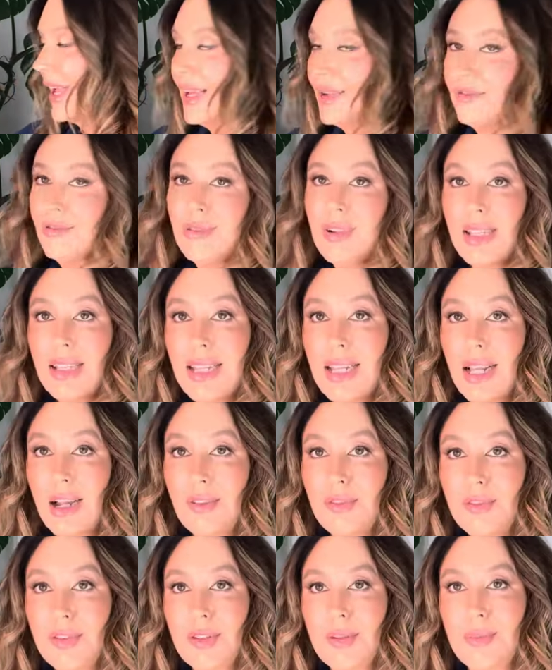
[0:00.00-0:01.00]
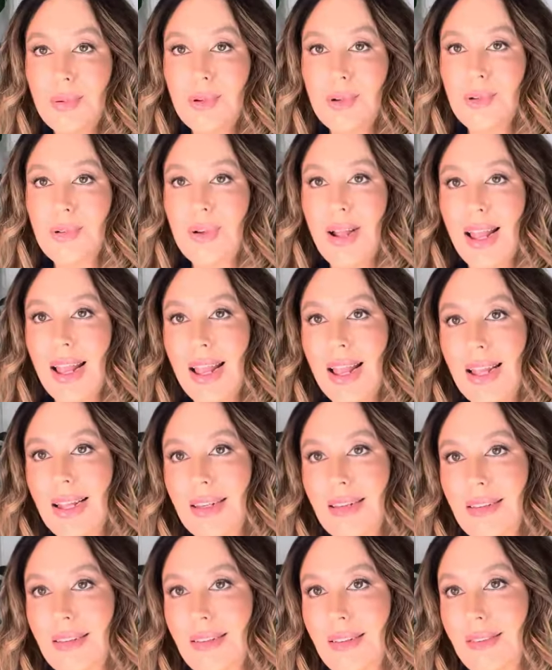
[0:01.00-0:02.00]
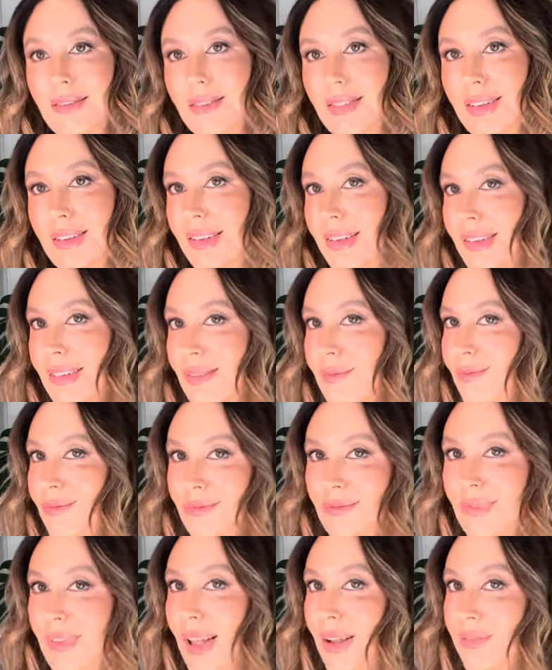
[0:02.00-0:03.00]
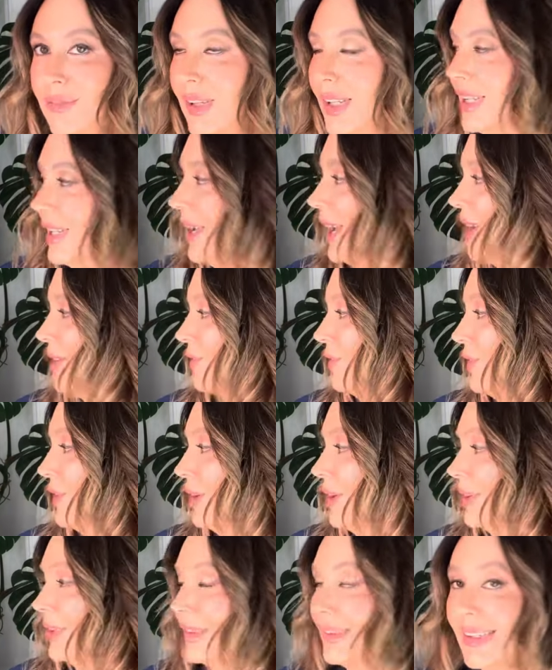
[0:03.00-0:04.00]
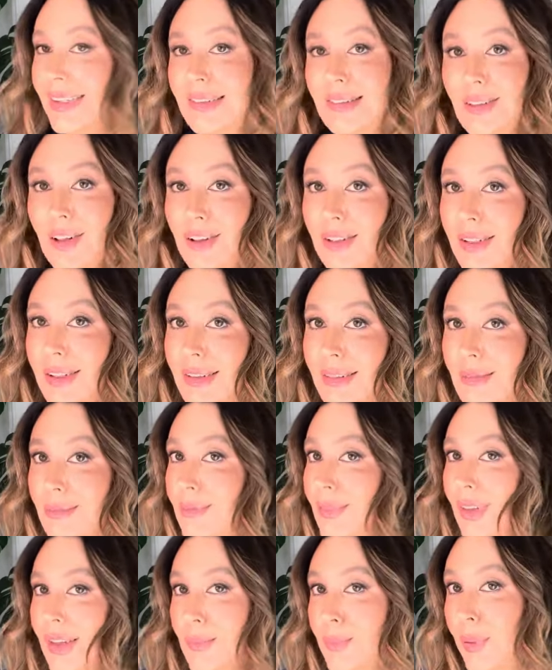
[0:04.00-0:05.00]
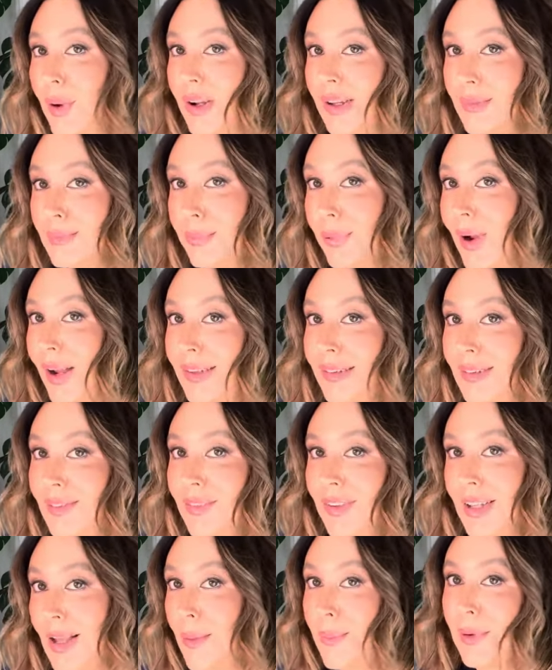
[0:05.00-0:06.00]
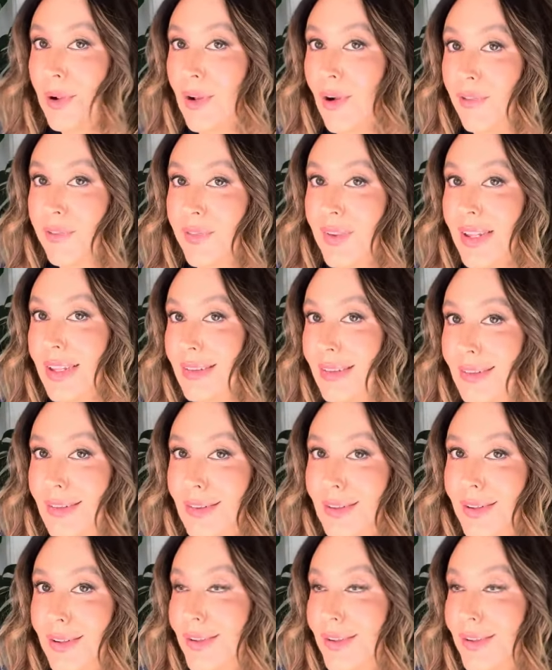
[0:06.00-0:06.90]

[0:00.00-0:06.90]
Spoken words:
really comfortable and just lovely. And for $6, like price of a cup of coffee, too